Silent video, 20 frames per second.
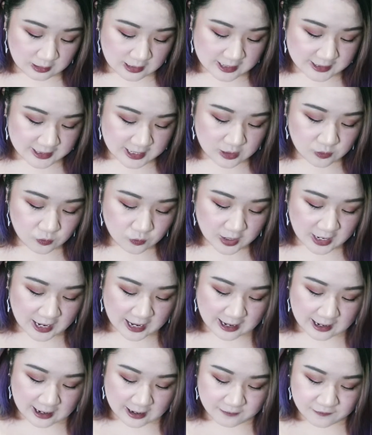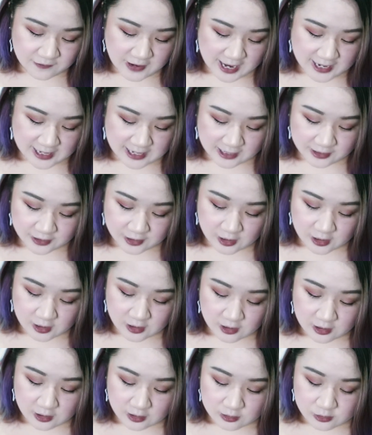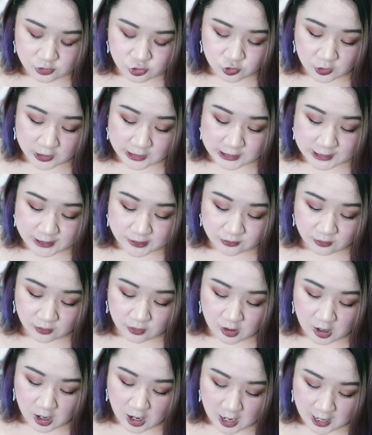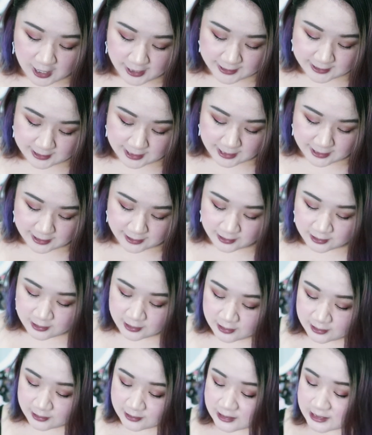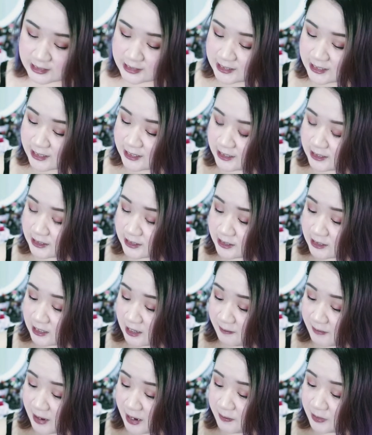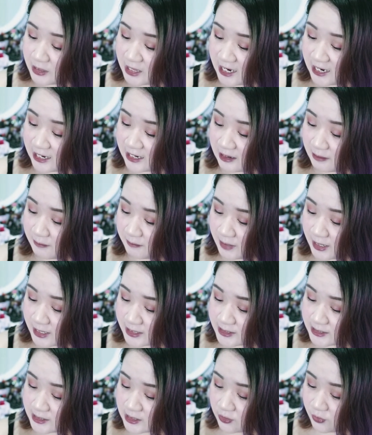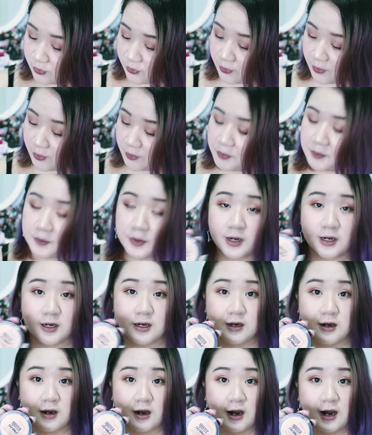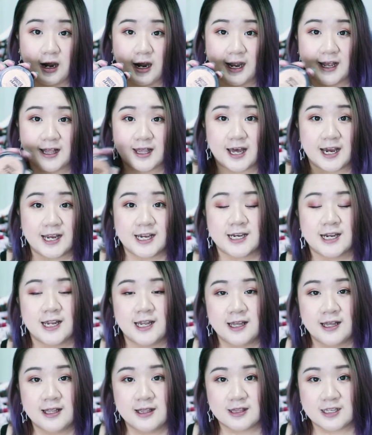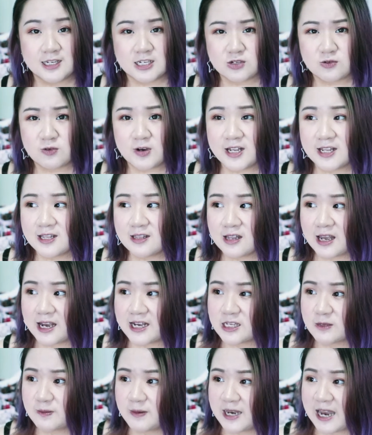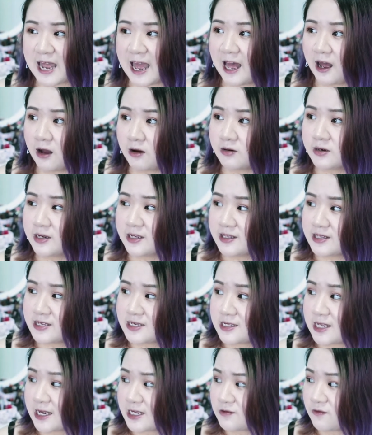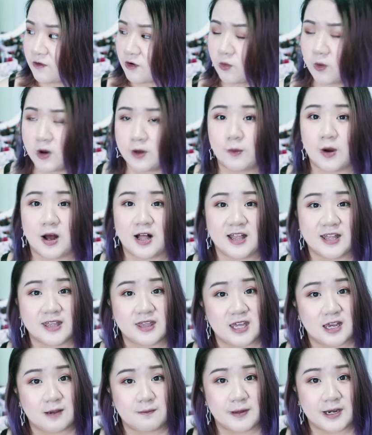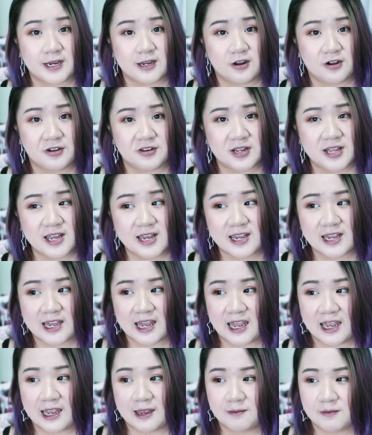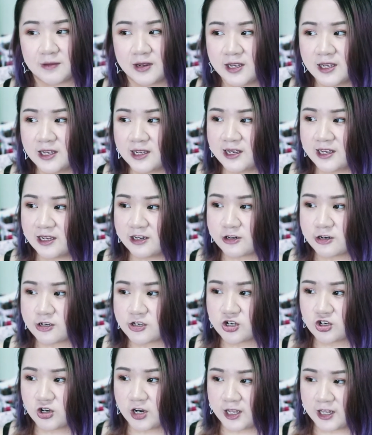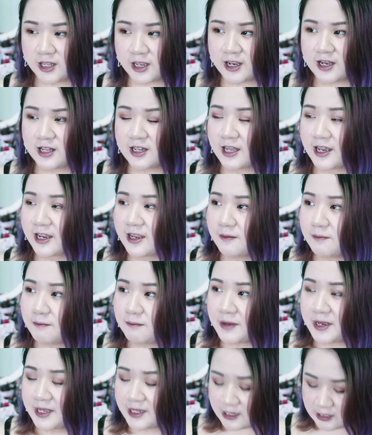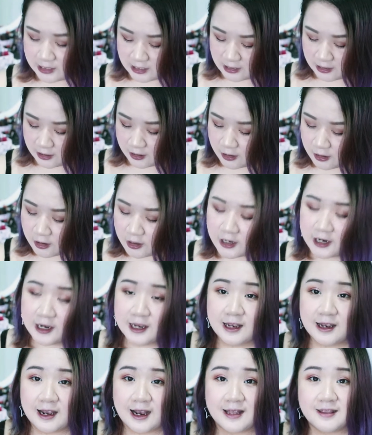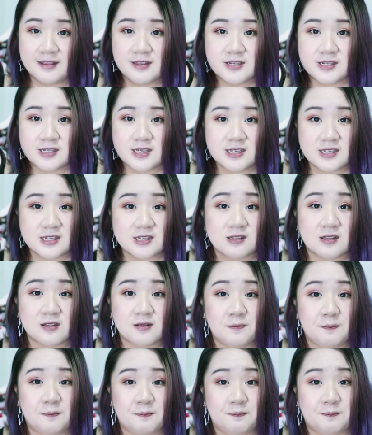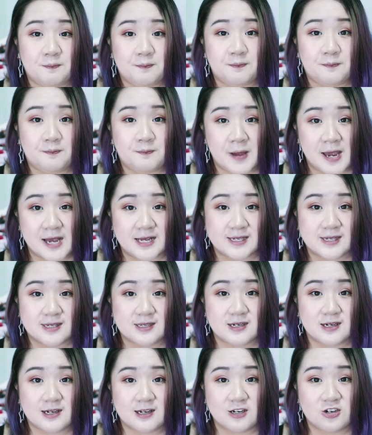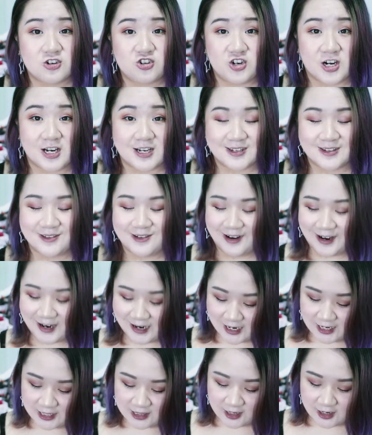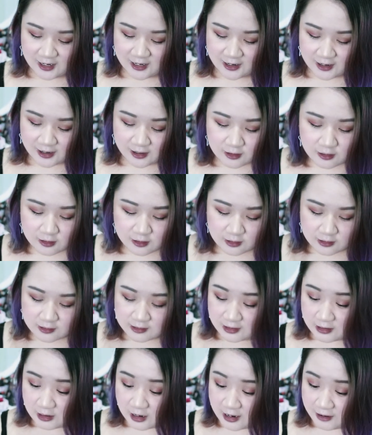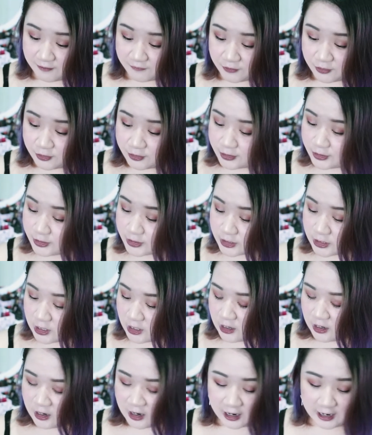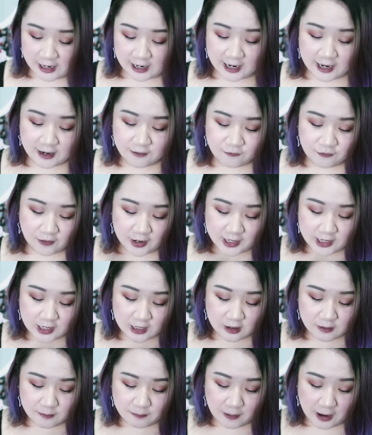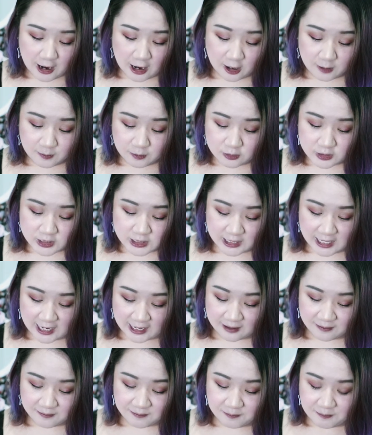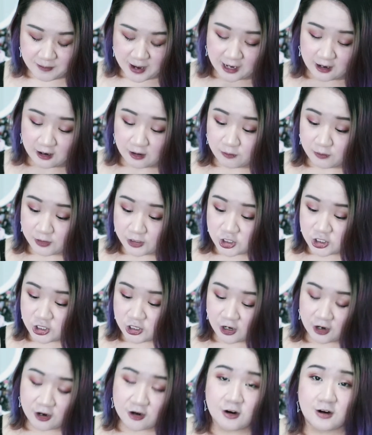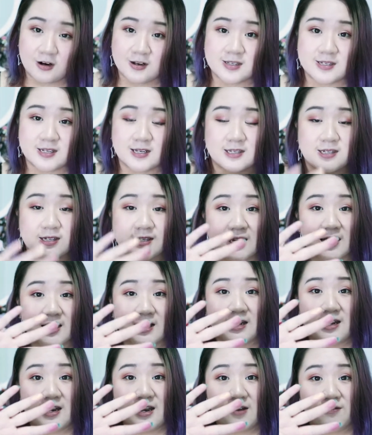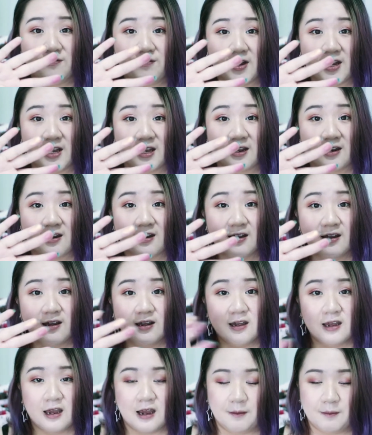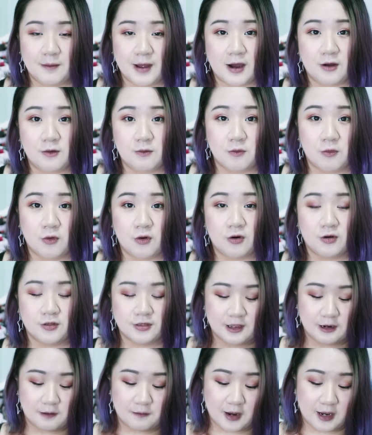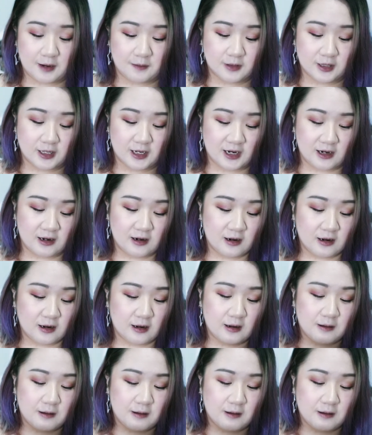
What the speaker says: And then we have another drugstore highlighter. This is the Maybelline Master Chrome Highlight. This one has been out in the States for quite a while, I think, but it only came into Australia like mid-year. And this is the best drugstore highlighter that I've used. I find it comparable to like Becca, which, you know, costs a significant amount more than Maybelline.